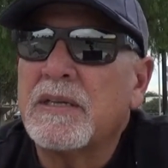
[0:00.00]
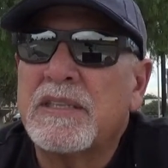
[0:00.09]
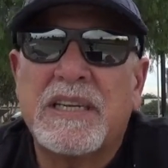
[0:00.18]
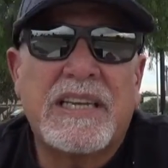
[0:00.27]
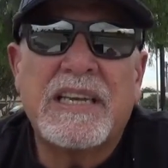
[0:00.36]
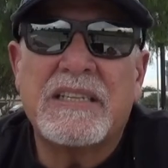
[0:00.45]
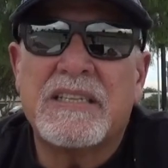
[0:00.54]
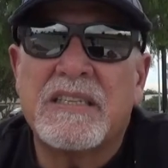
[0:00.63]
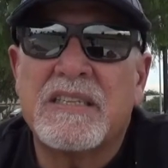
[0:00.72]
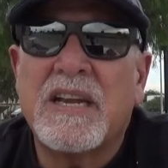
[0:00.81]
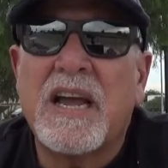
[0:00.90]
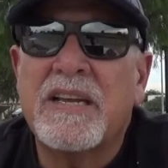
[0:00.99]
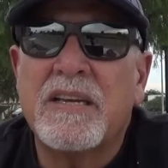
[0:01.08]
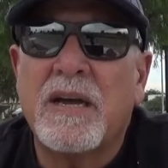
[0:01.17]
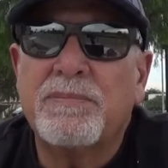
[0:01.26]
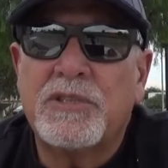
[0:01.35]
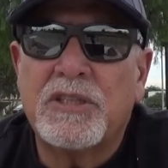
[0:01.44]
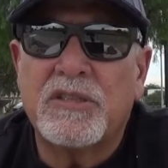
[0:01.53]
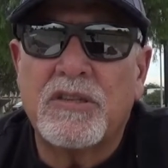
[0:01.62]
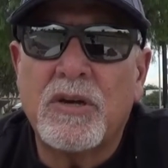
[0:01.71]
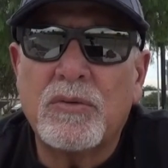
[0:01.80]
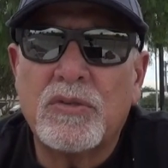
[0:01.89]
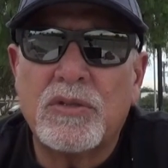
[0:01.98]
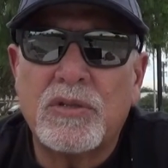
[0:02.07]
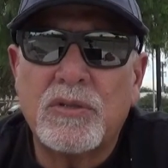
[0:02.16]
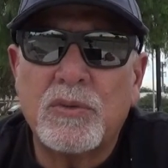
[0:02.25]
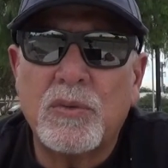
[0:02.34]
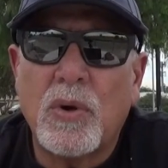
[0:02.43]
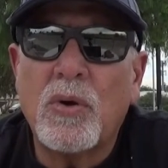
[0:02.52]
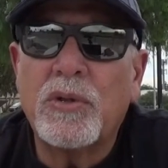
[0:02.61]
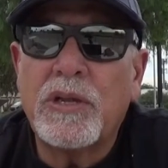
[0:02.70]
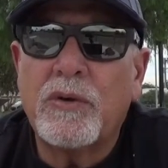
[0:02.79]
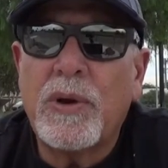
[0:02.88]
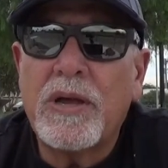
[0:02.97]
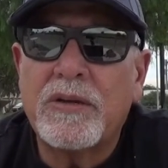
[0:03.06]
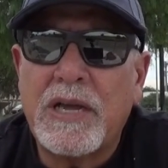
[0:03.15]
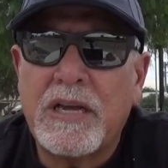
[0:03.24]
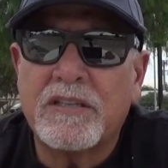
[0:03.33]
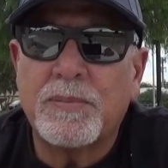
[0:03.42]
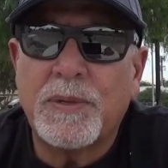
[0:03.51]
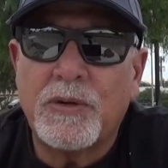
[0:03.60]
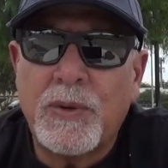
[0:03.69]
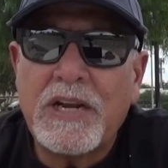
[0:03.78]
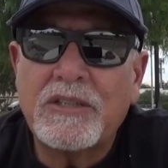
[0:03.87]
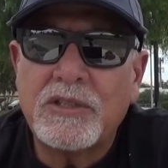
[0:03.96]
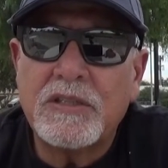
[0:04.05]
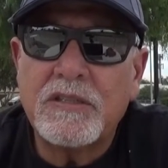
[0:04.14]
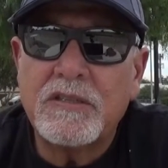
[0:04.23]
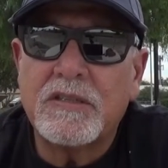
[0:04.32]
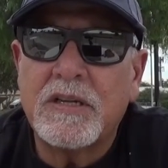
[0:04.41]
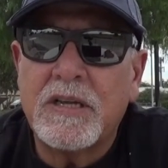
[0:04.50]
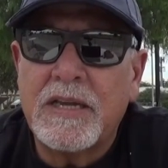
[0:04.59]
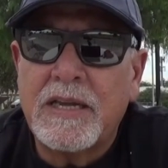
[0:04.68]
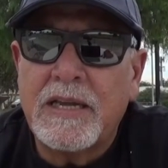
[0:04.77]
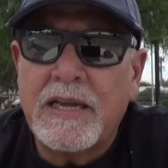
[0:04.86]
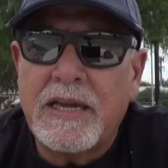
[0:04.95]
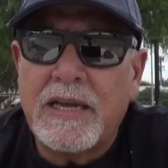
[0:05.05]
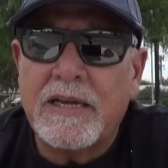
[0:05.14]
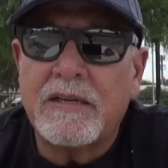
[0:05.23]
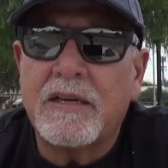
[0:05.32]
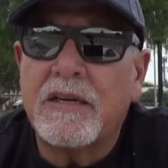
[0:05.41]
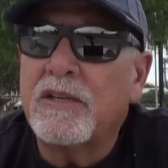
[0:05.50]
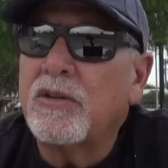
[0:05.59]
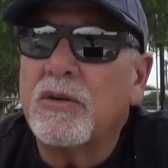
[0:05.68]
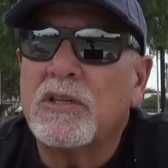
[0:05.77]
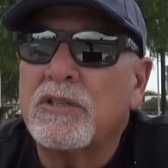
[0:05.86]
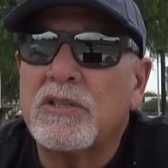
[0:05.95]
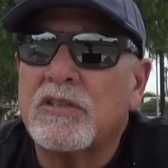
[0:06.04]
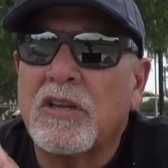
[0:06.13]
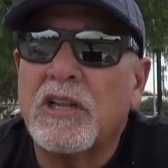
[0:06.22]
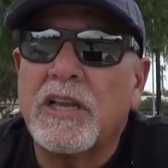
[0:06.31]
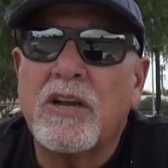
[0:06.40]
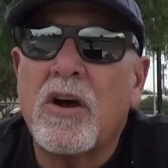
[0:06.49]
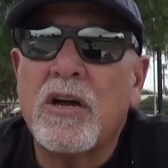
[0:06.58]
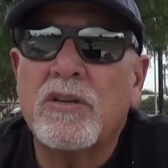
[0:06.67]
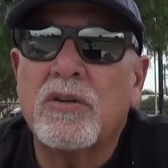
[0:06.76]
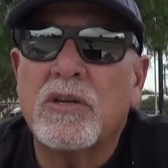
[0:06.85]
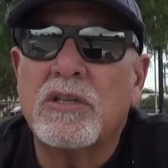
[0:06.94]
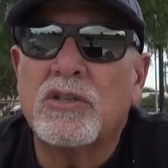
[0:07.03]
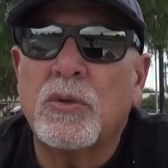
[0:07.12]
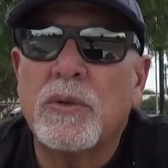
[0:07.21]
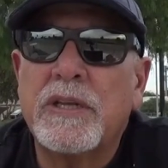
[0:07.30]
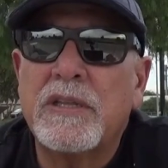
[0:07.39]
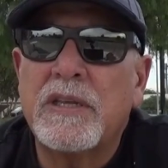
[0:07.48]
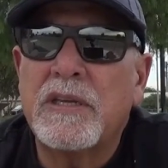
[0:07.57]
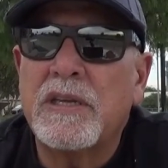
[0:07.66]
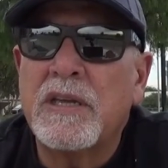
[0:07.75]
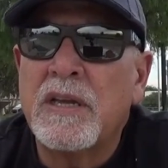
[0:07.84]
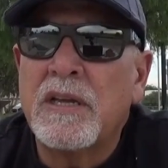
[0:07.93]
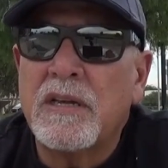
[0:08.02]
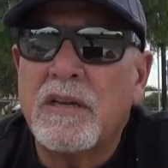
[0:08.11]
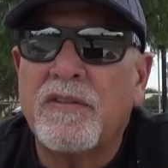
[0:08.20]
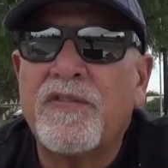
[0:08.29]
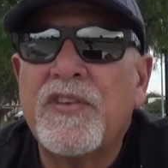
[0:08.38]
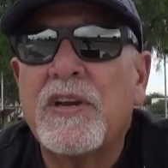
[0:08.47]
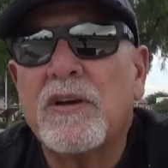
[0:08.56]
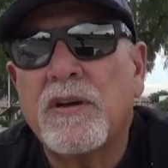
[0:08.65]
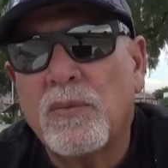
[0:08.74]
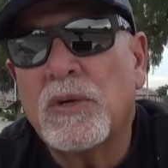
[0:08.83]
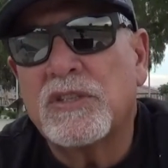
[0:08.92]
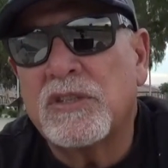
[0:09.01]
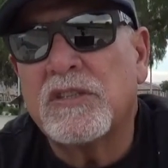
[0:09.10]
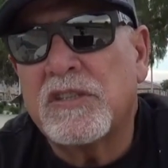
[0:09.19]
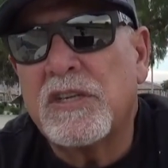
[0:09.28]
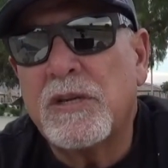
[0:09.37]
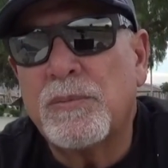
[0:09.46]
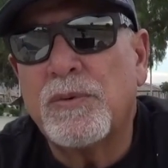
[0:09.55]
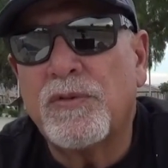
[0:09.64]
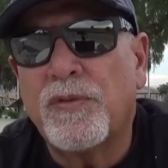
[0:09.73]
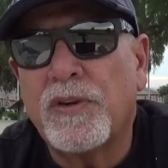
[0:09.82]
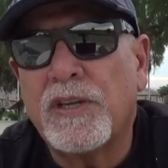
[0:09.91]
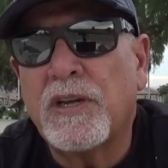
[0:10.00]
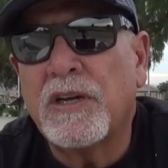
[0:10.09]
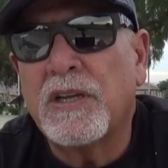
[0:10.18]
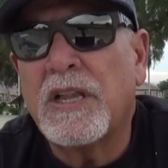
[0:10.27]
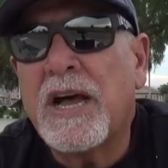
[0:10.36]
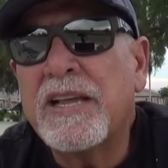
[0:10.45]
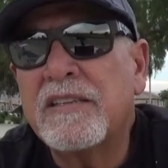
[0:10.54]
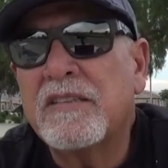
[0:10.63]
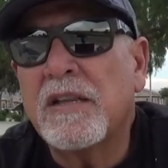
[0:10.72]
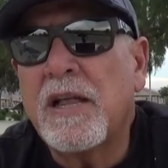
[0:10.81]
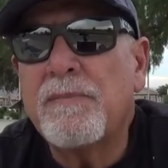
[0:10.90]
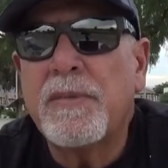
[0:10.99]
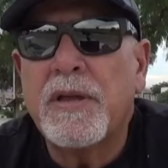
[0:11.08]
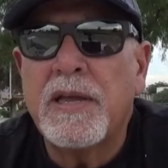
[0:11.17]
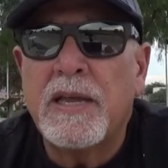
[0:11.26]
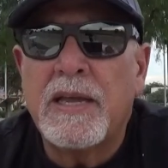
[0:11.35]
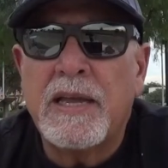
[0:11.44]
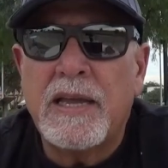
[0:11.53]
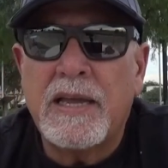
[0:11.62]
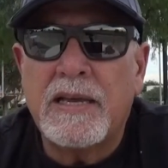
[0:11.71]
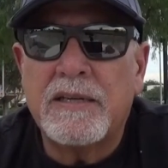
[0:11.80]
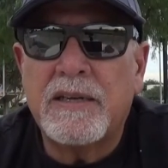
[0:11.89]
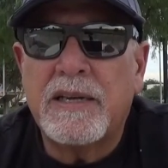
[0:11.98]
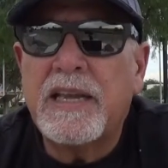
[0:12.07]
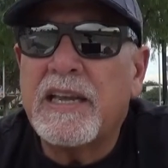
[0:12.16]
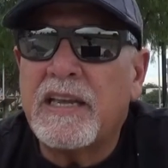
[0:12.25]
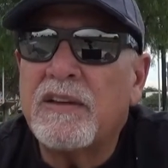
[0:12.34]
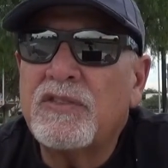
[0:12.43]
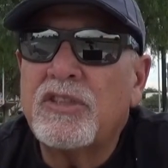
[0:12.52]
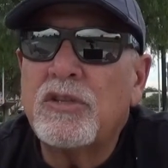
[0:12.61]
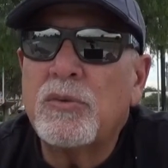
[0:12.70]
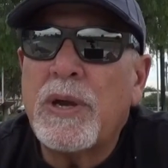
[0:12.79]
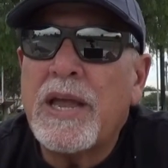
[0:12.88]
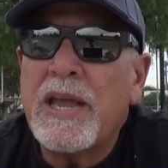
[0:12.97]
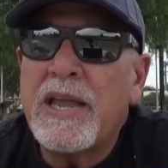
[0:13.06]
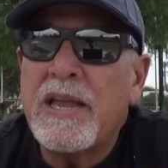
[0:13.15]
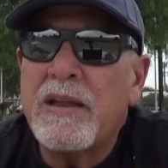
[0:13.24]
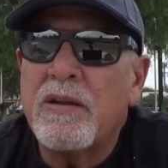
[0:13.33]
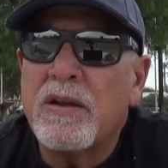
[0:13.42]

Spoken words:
To get signed up, just go to Holy Ground Explorations, and you can just click on, you can join the KFIR, which is Hebrew for Young Lions Club, and it gives you a